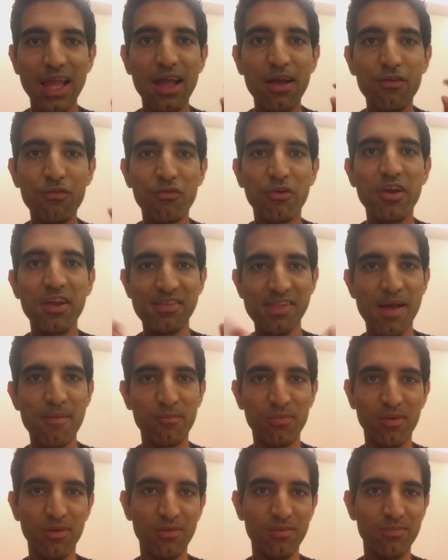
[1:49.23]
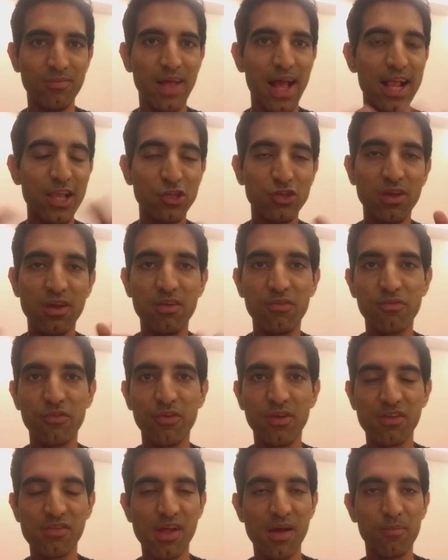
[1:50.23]
For example, I'll share a
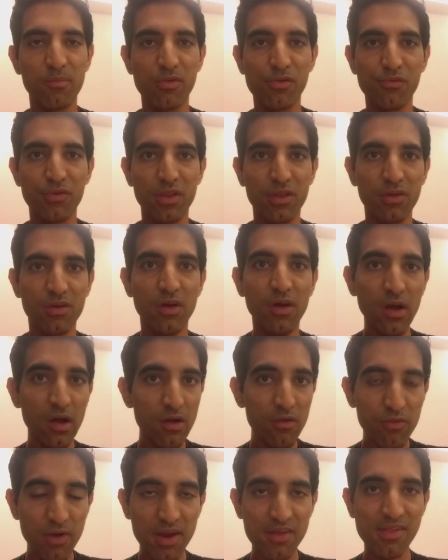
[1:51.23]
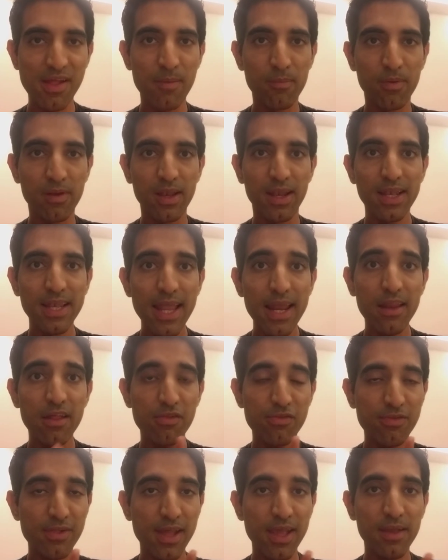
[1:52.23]
few examples with you. For example, let
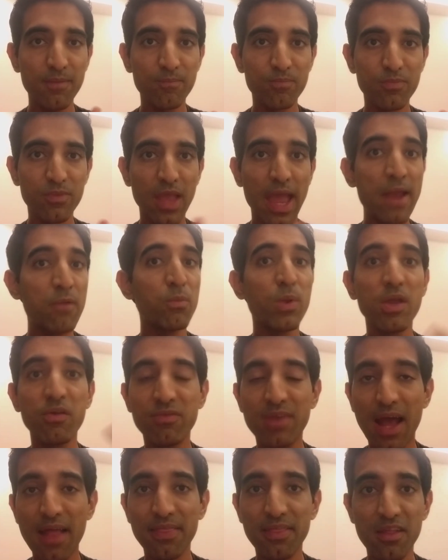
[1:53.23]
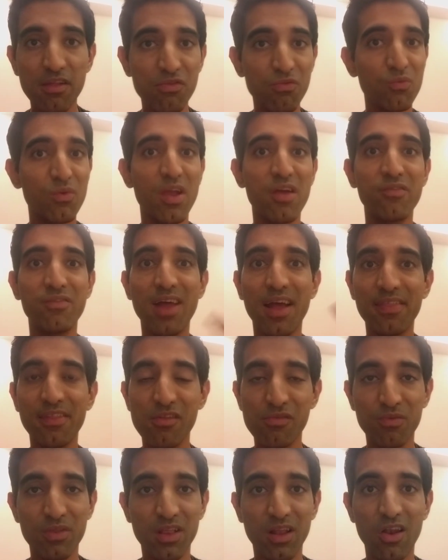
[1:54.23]
us say, and we have done this
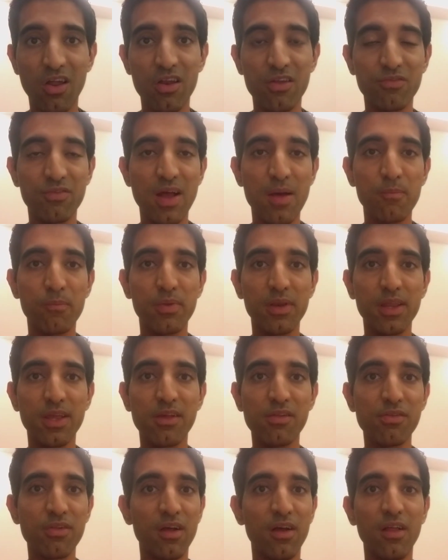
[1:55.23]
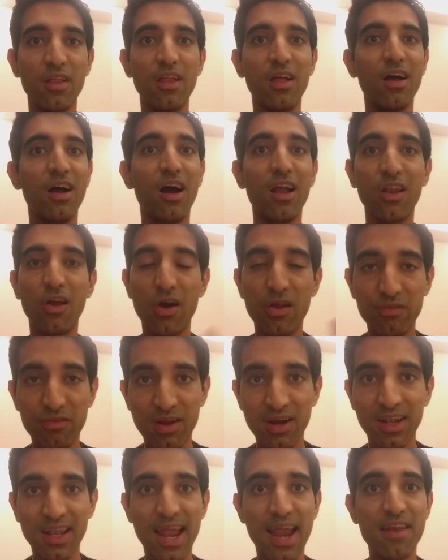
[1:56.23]
with a lot of companies, a lot of
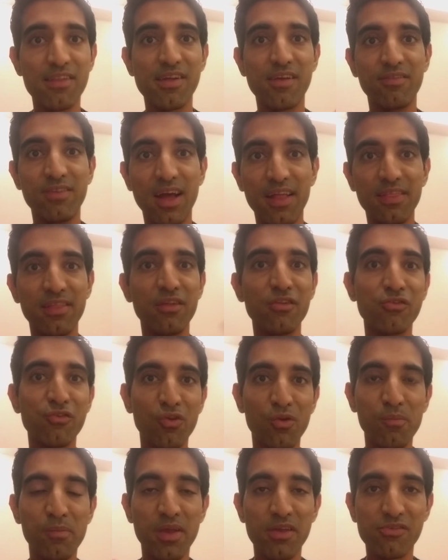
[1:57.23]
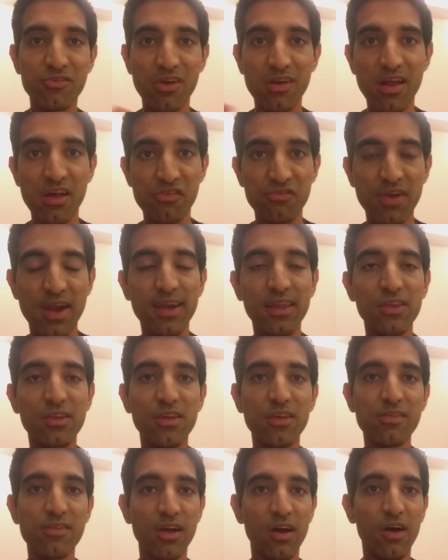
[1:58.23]
our clients have done this, based on our
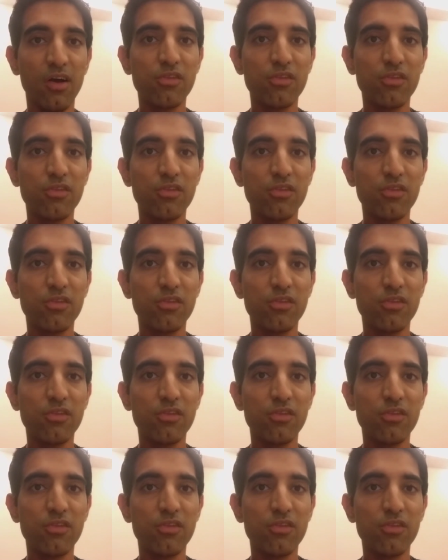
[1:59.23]
strategies.